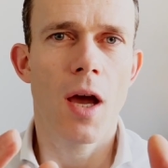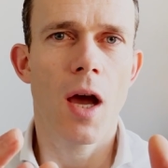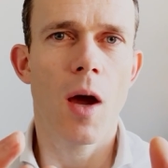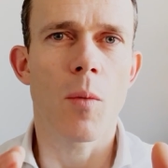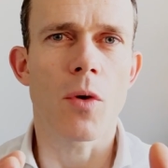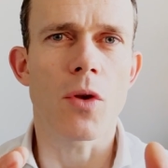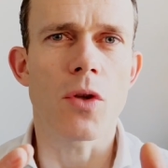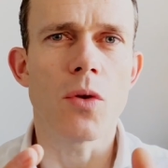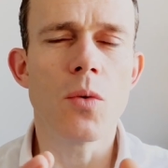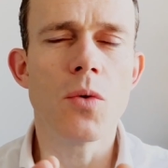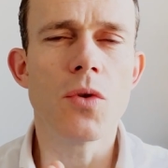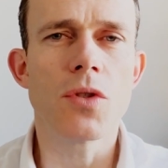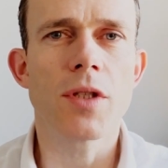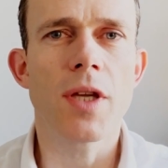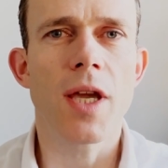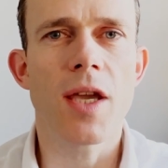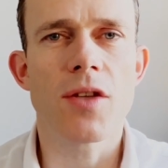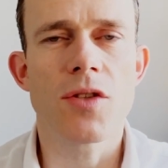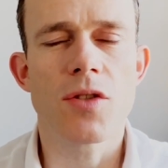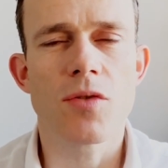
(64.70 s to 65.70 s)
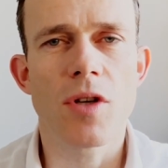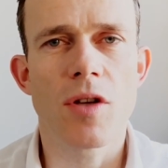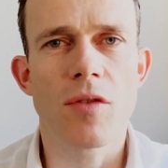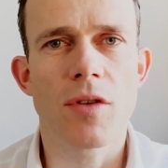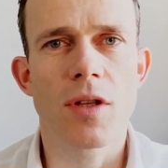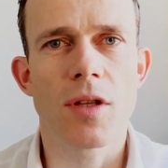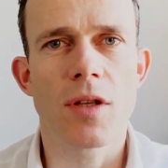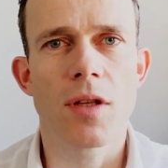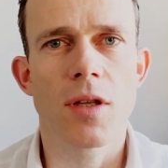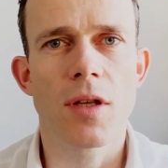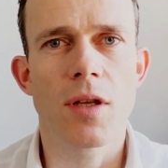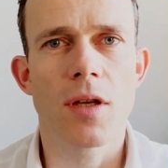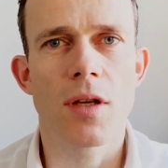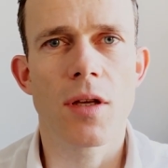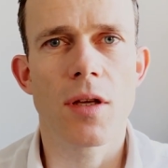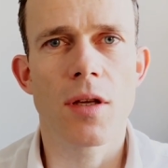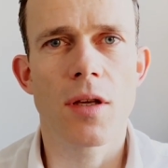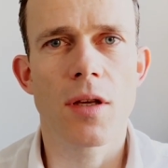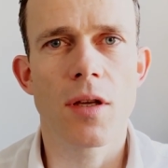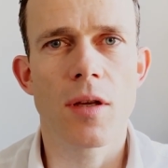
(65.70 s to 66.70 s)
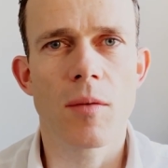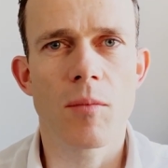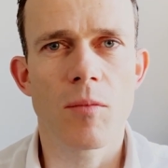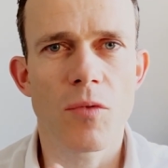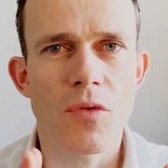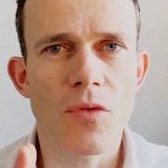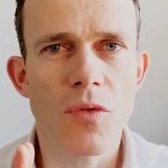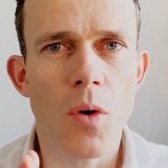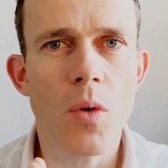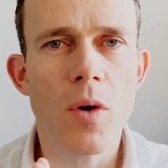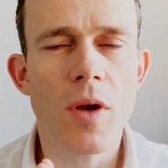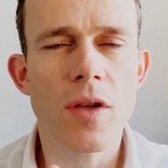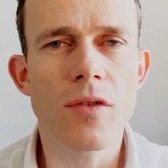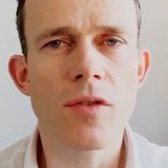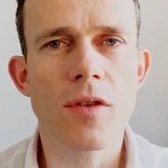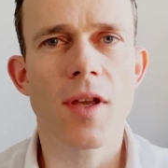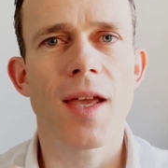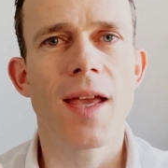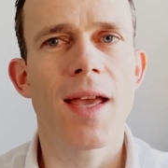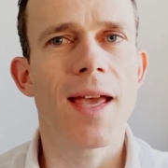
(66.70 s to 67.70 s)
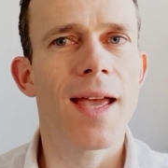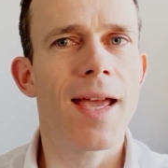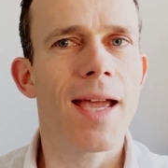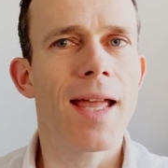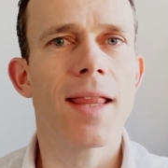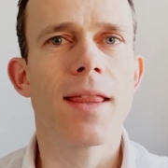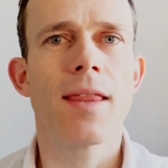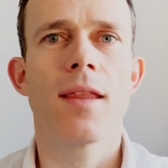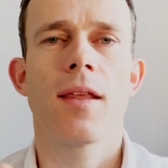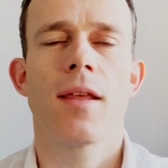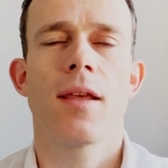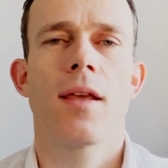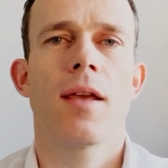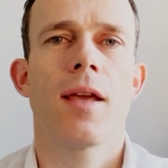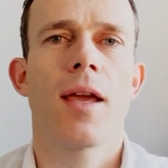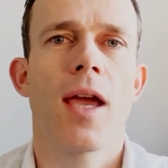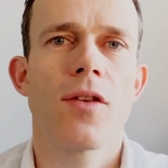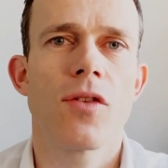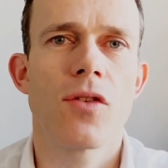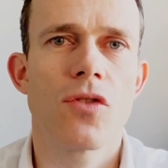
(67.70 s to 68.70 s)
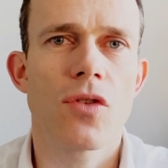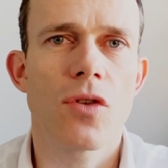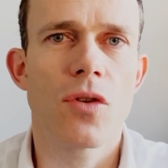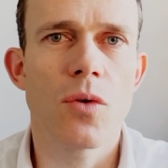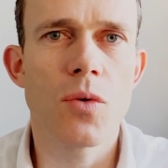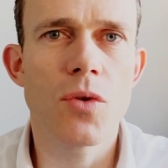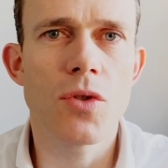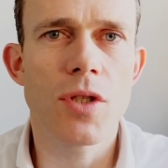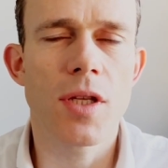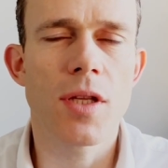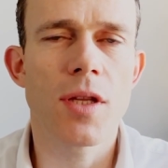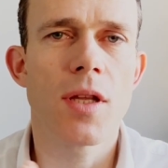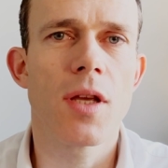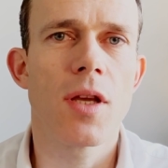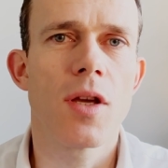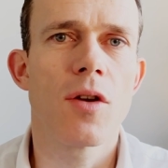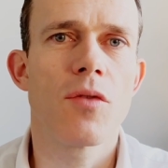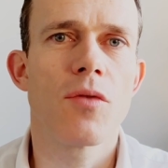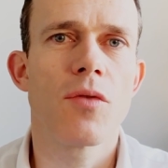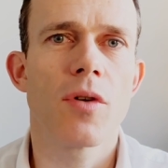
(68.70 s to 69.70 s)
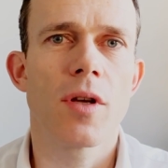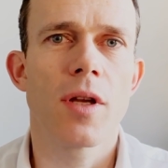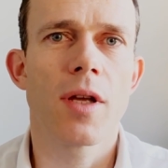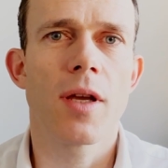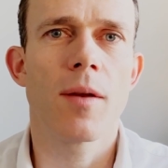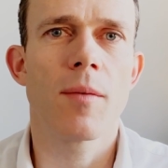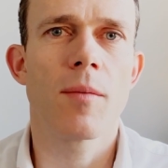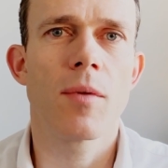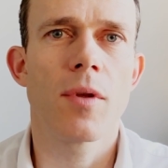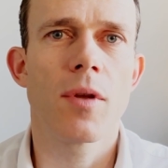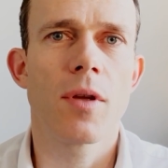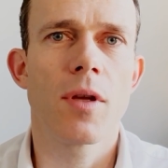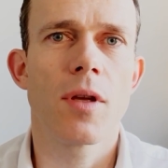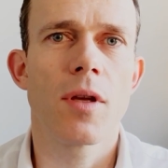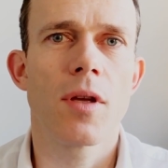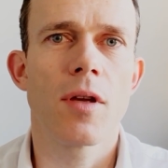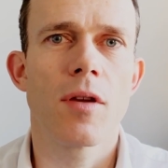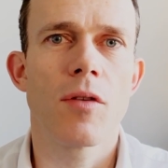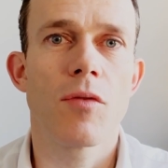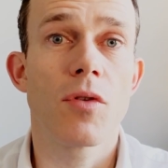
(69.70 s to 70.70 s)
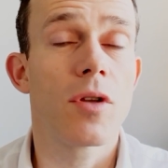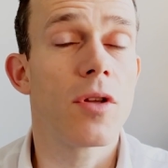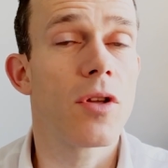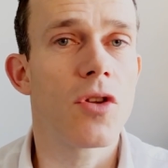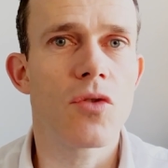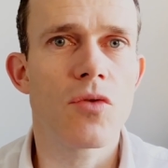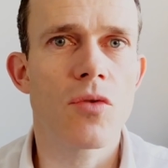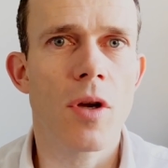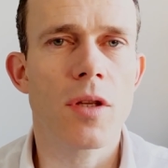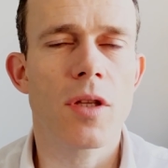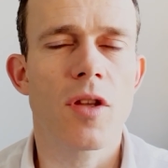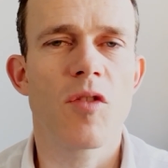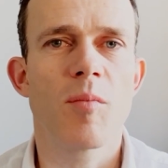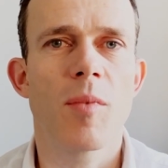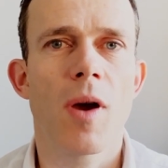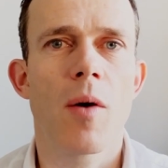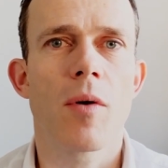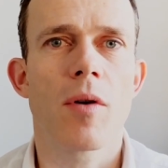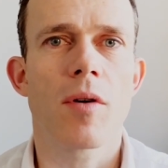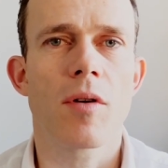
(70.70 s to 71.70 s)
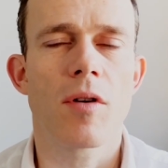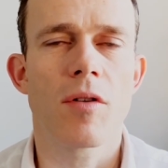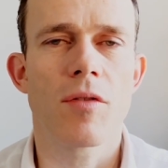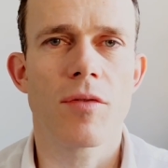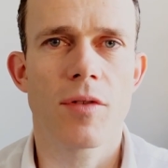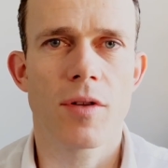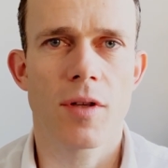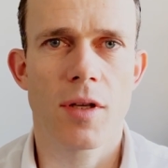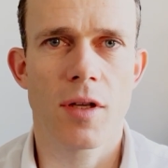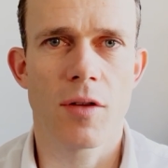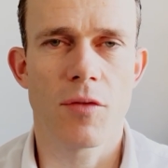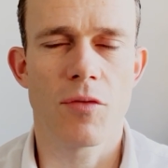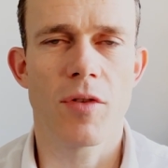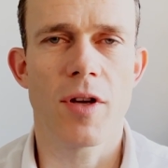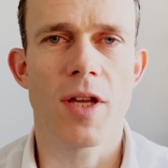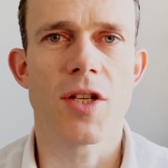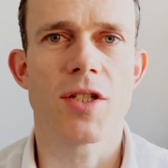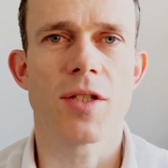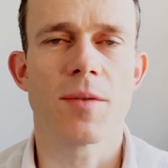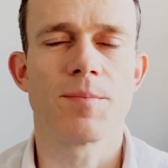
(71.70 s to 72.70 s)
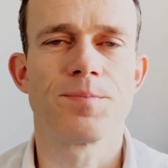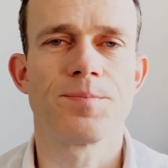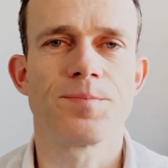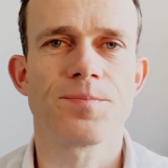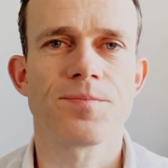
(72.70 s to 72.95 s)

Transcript: our use case driven um, focus and uh, has a solution for the uh, for the destructive power of uh, inflation.